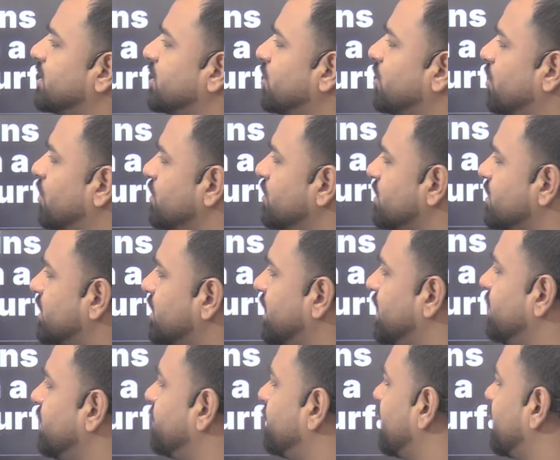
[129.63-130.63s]

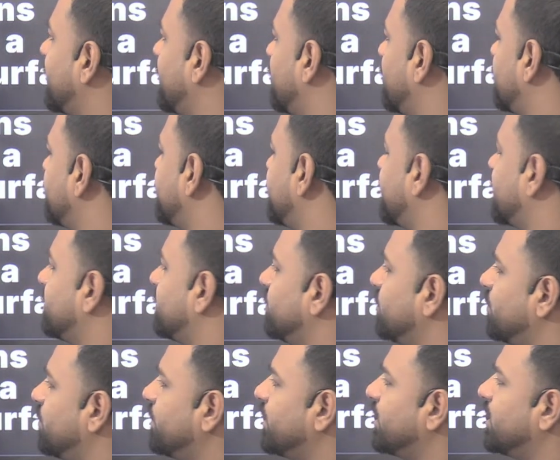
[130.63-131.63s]
constant for an object
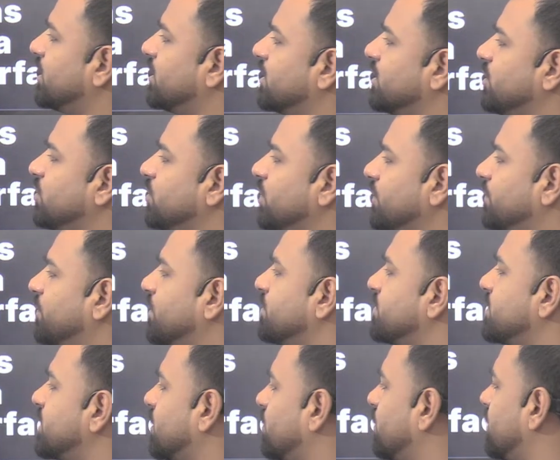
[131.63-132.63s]
moving in a uniform
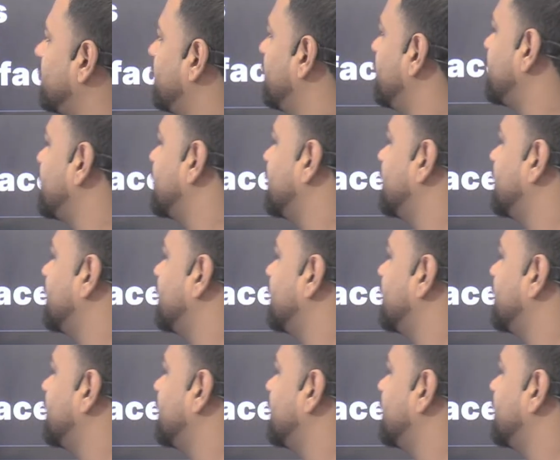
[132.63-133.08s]
circular motion